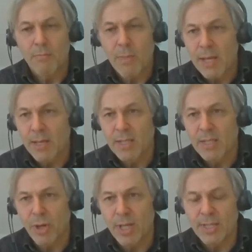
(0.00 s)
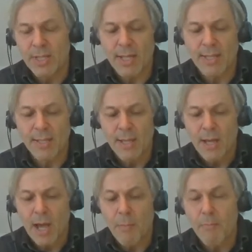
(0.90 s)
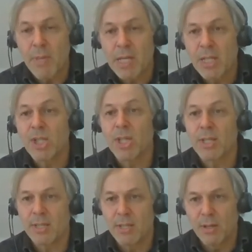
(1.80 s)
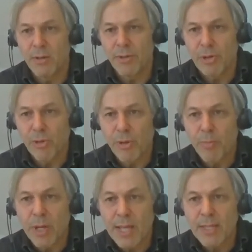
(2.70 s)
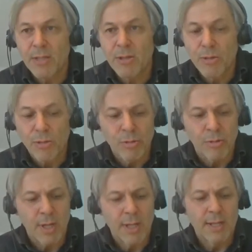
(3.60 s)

migrants, for instance, are messengers of the repressed truth